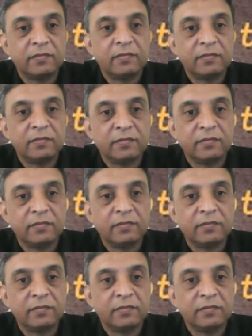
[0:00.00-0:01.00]

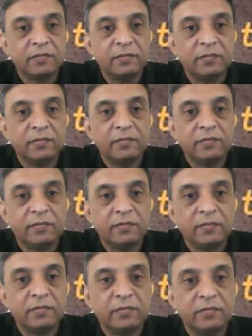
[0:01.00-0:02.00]

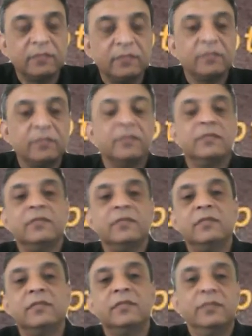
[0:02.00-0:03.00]

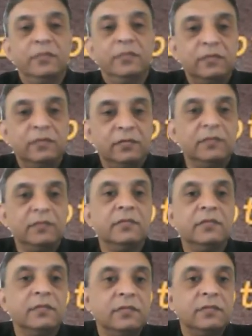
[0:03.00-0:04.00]

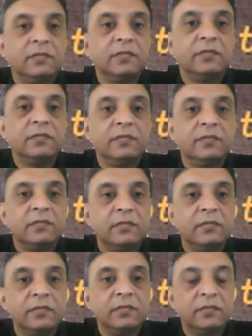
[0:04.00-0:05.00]

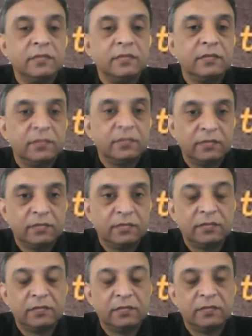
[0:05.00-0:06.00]

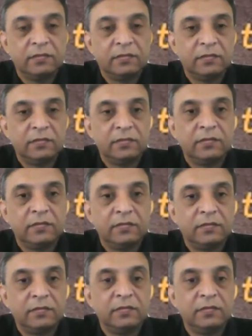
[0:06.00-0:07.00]

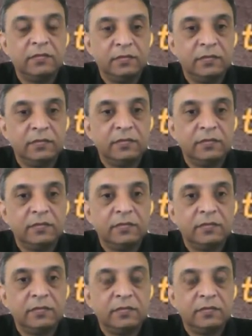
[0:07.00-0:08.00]
(not speaking)